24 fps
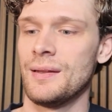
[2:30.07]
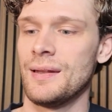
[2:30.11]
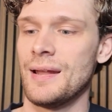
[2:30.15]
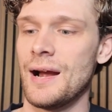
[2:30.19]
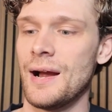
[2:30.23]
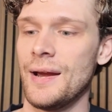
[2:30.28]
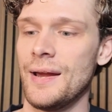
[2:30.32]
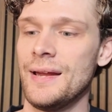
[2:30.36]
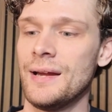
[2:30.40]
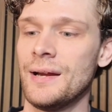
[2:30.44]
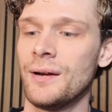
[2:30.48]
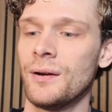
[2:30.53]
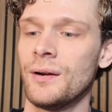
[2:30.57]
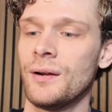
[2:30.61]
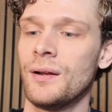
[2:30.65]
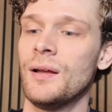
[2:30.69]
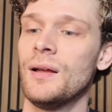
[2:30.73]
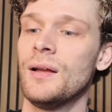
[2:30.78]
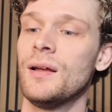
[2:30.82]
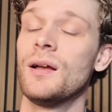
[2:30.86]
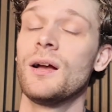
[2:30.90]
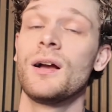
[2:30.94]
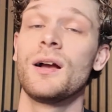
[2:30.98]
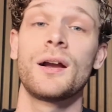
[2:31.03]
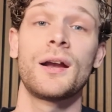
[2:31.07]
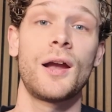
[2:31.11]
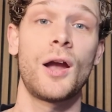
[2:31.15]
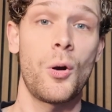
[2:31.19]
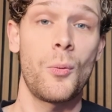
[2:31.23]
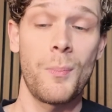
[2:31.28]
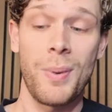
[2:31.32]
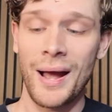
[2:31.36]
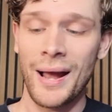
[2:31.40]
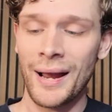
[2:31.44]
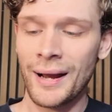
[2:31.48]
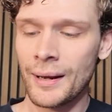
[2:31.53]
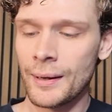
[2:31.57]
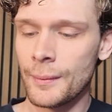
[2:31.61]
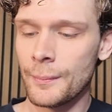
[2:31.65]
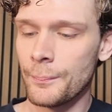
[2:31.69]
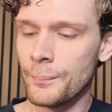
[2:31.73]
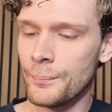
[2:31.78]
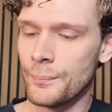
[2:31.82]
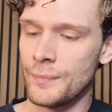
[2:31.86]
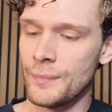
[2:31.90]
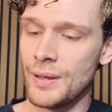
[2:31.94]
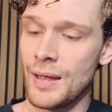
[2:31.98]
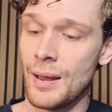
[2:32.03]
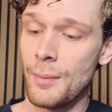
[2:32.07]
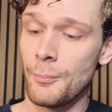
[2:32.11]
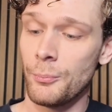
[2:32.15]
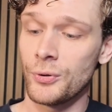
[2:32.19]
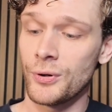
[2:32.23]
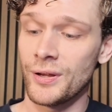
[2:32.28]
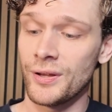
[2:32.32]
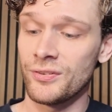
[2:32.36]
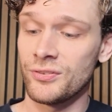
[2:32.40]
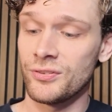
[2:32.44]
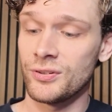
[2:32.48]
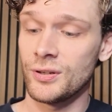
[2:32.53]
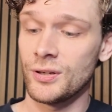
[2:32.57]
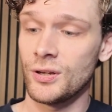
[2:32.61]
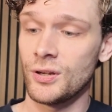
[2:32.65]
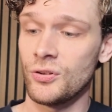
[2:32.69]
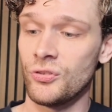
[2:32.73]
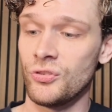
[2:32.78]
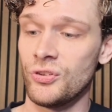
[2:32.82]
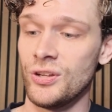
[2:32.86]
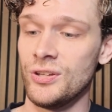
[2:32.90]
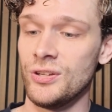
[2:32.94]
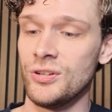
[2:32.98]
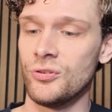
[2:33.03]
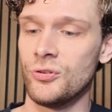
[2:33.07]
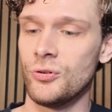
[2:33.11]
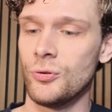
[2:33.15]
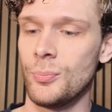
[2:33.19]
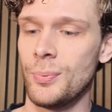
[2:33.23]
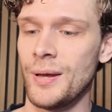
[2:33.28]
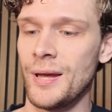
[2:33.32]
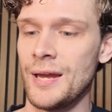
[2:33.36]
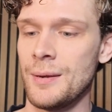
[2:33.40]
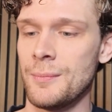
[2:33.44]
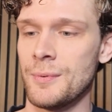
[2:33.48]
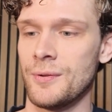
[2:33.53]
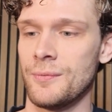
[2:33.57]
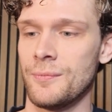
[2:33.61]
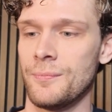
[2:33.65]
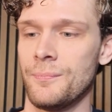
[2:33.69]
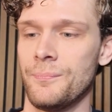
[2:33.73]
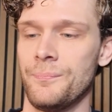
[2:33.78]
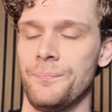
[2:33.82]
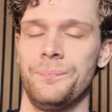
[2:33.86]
Now here, go back and press continue to payment.